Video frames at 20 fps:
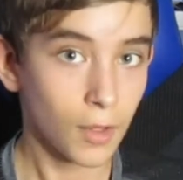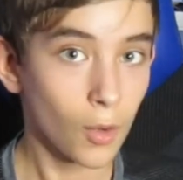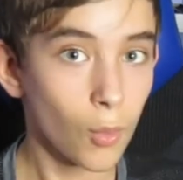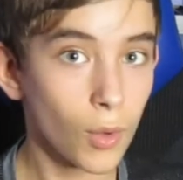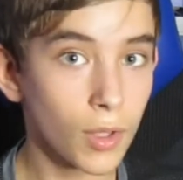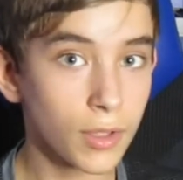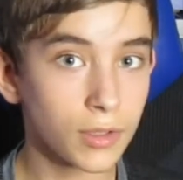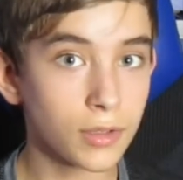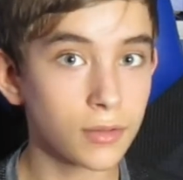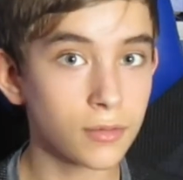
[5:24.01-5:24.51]

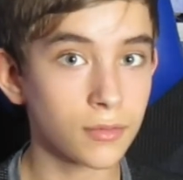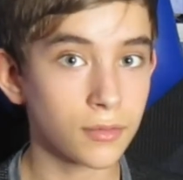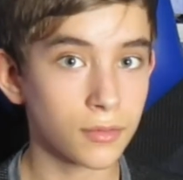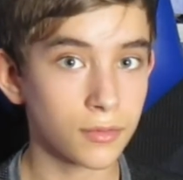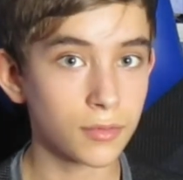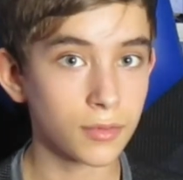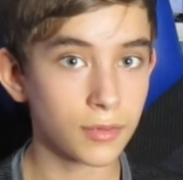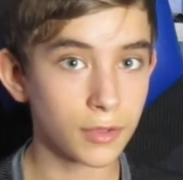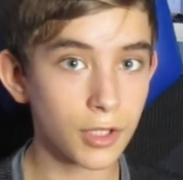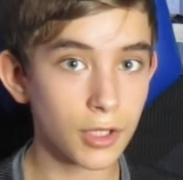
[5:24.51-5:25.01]
when
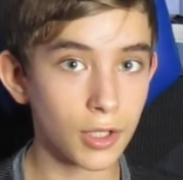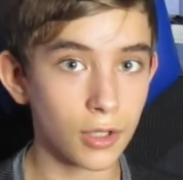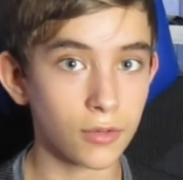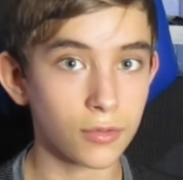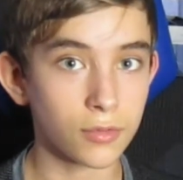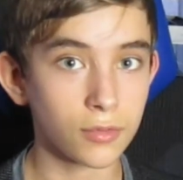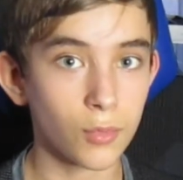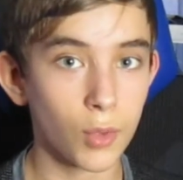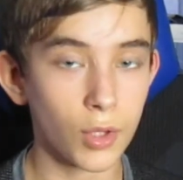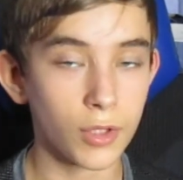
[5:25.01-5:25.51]

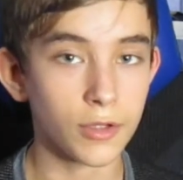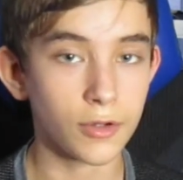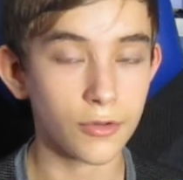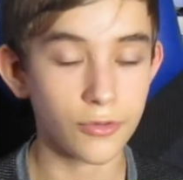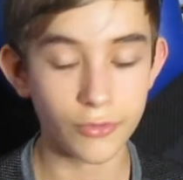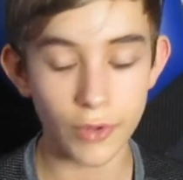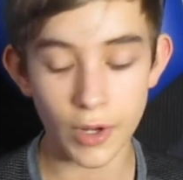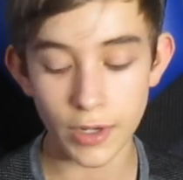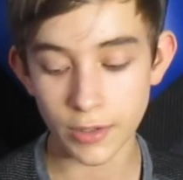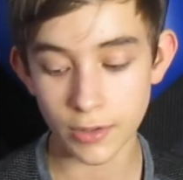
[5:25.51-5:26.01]
they're
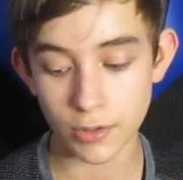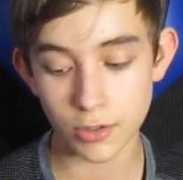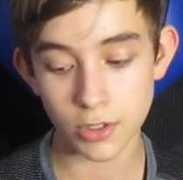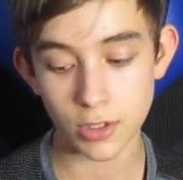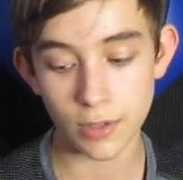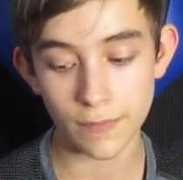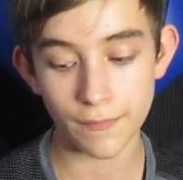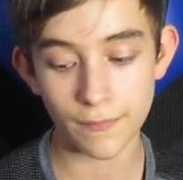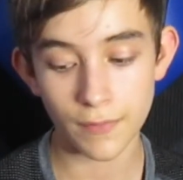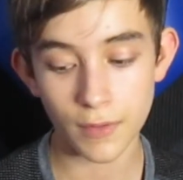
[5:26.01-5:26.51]
threatened or
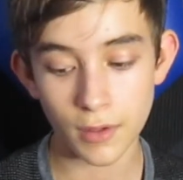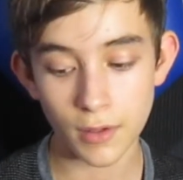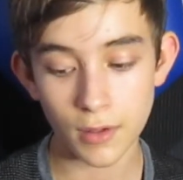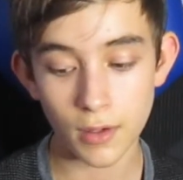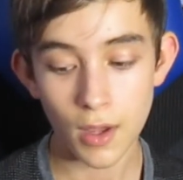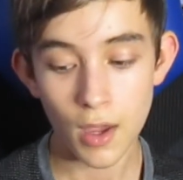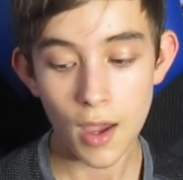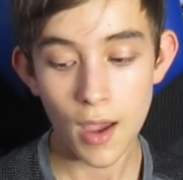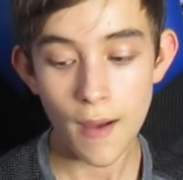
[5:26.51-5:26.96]
something.